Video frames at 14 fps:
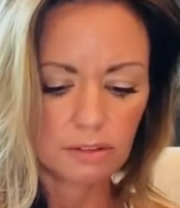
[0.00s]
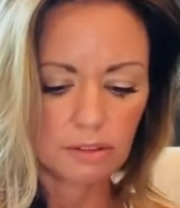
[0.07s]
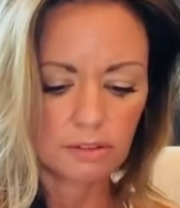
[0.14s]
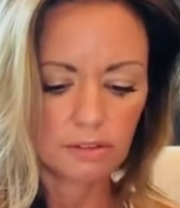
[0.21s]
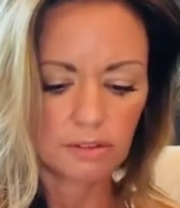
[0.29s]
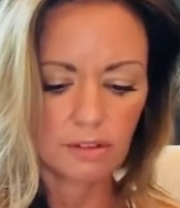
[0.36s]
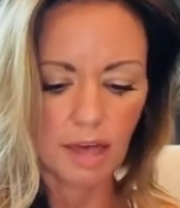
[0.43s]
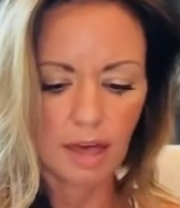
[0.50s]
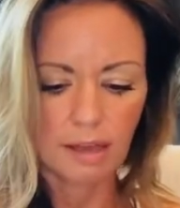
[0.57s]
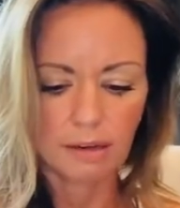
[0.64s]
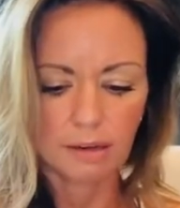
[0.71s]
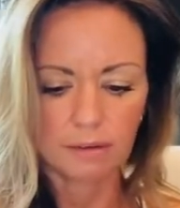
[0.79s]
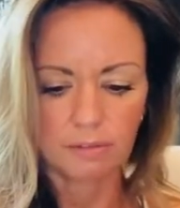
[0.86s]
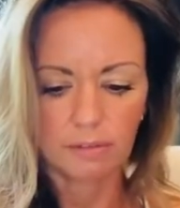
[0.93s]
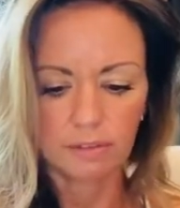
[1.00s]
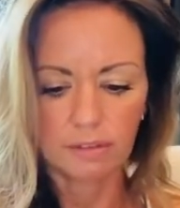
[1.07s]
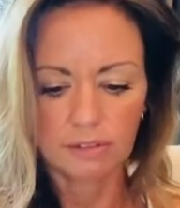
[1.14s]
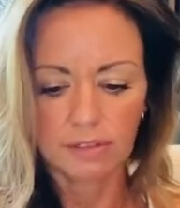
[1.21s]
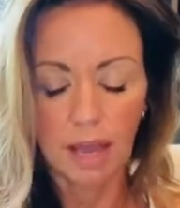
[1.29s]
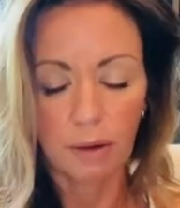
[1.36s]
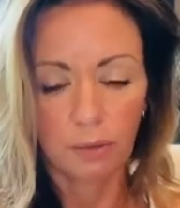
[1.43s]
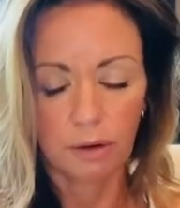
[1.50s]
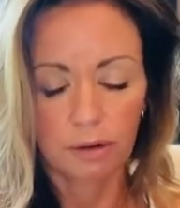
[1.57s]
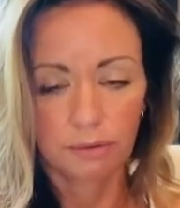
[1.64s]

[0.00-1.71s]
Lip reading: is that of the Tower.